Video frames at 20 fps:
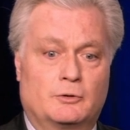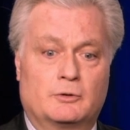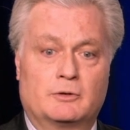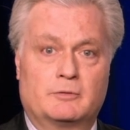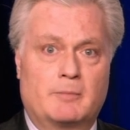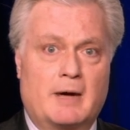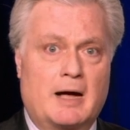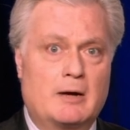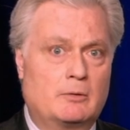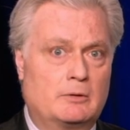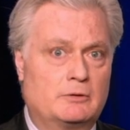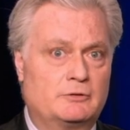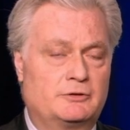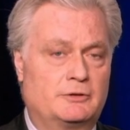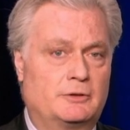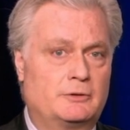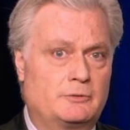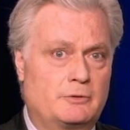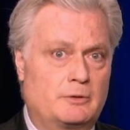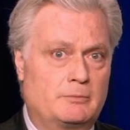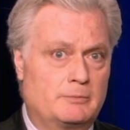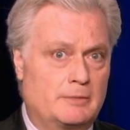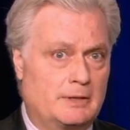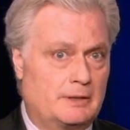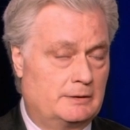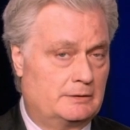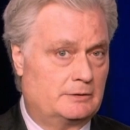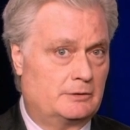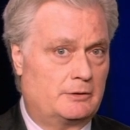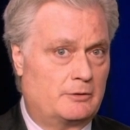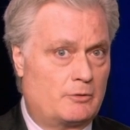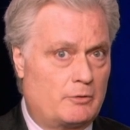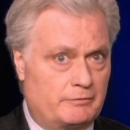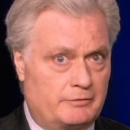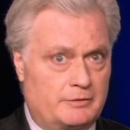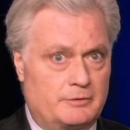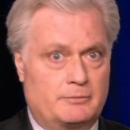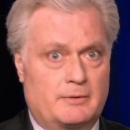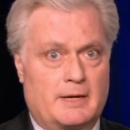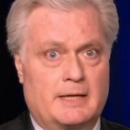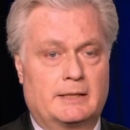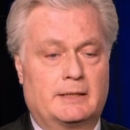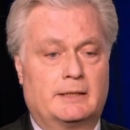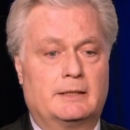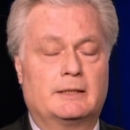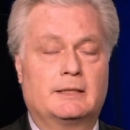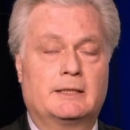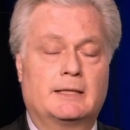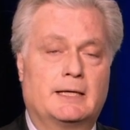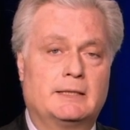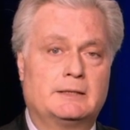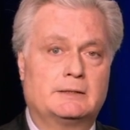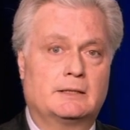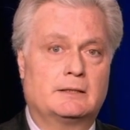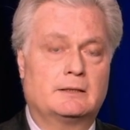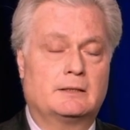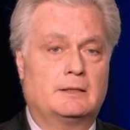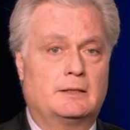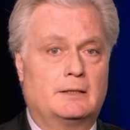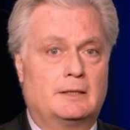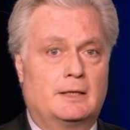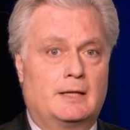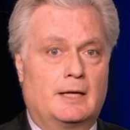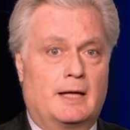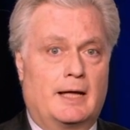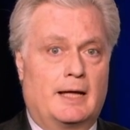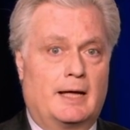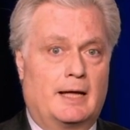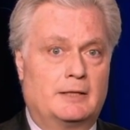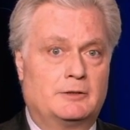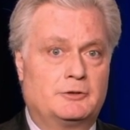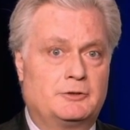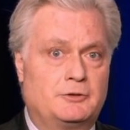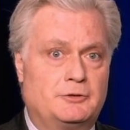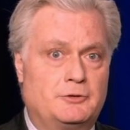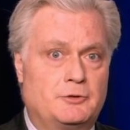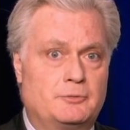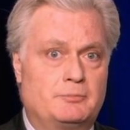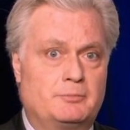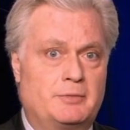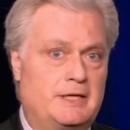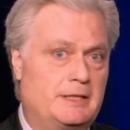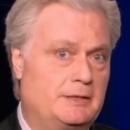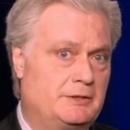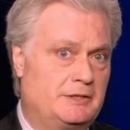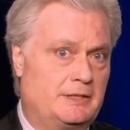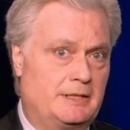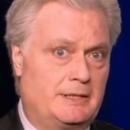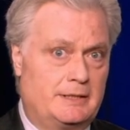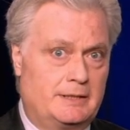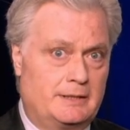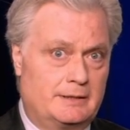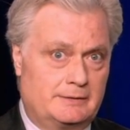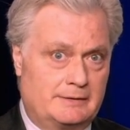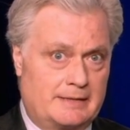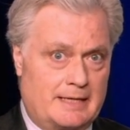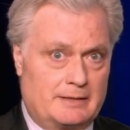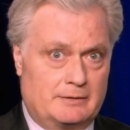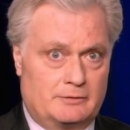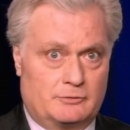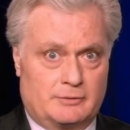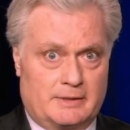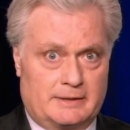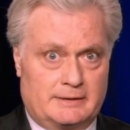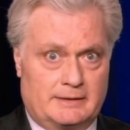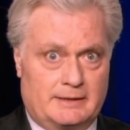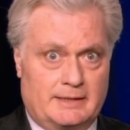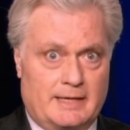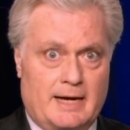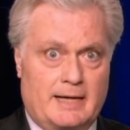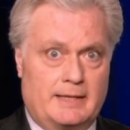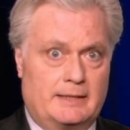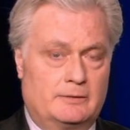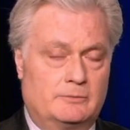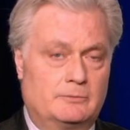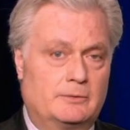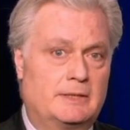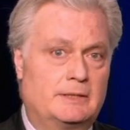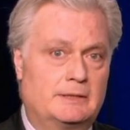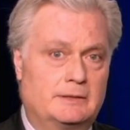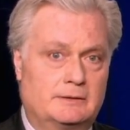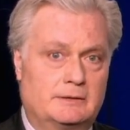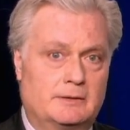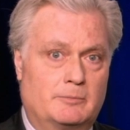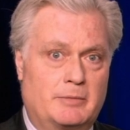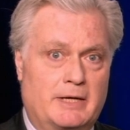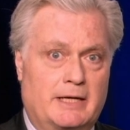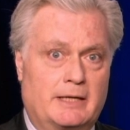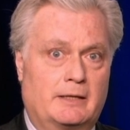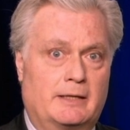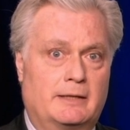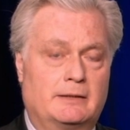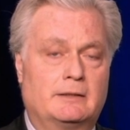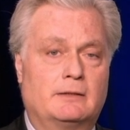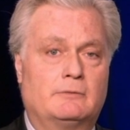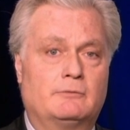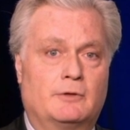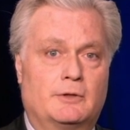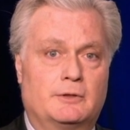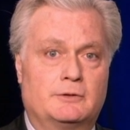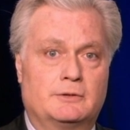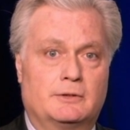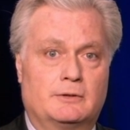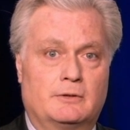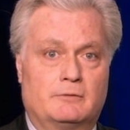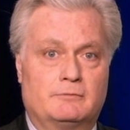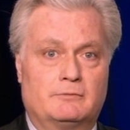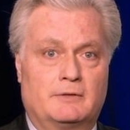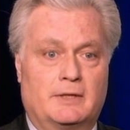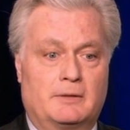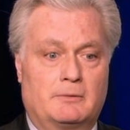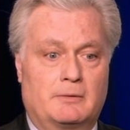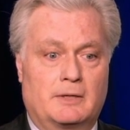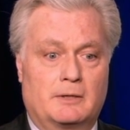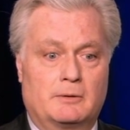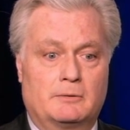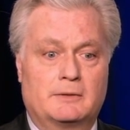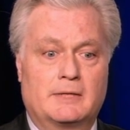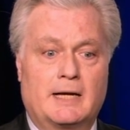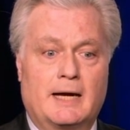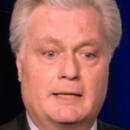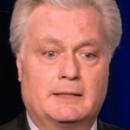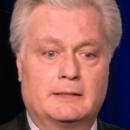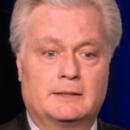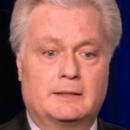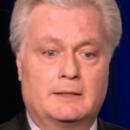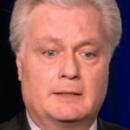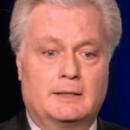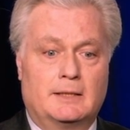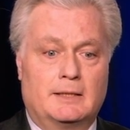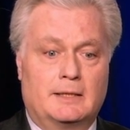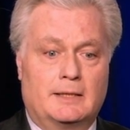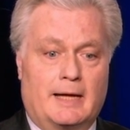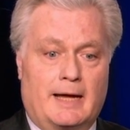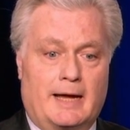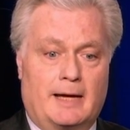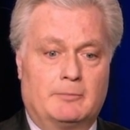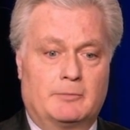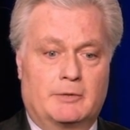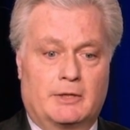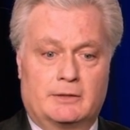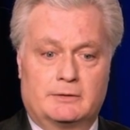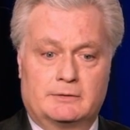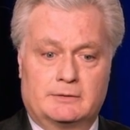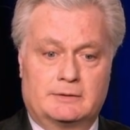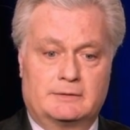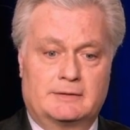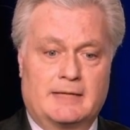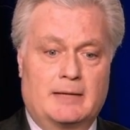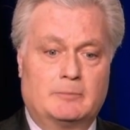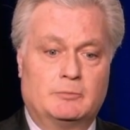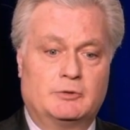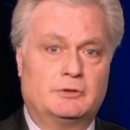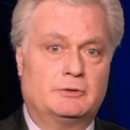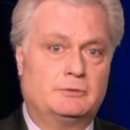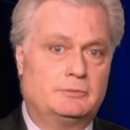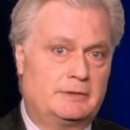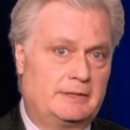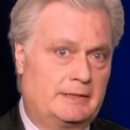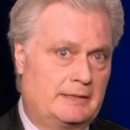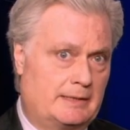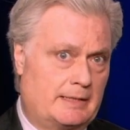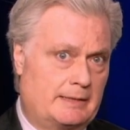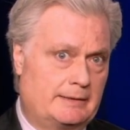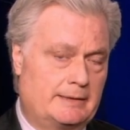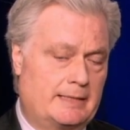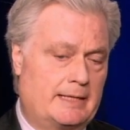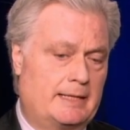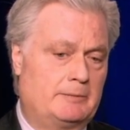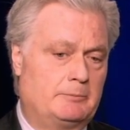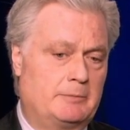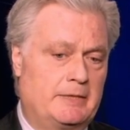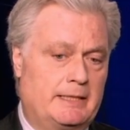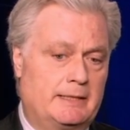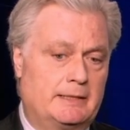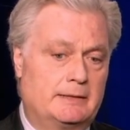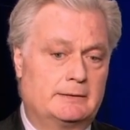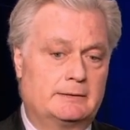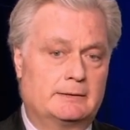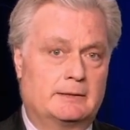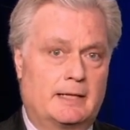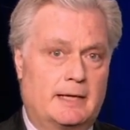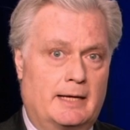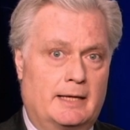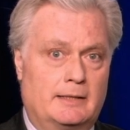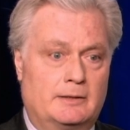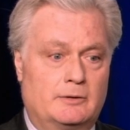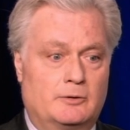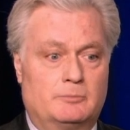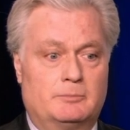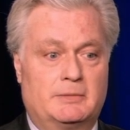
short bowel syndrome. It's an orphan drug indication. And QPG1029, which is a pegylated version of liraglutide aimed at type 2 diabetes and